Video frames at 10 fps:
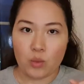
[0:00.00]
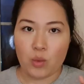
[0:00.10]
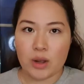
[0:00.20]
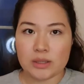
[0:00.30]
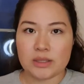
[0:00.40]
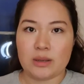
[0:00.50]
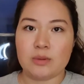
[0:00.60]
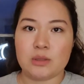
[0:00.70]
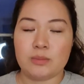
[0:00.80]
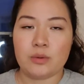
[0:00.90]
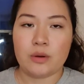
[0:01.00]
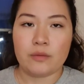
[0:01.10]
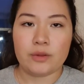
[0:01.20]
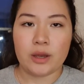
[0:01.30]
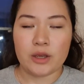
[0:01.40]
1 tablespoon
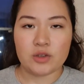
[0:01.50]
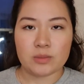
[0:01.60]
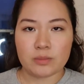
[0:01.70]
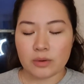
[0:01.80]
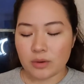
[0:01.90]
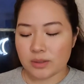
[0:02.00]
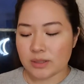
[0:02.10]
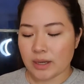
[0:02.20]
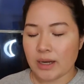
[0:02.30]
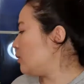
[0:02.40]
of the hydrogen peroxide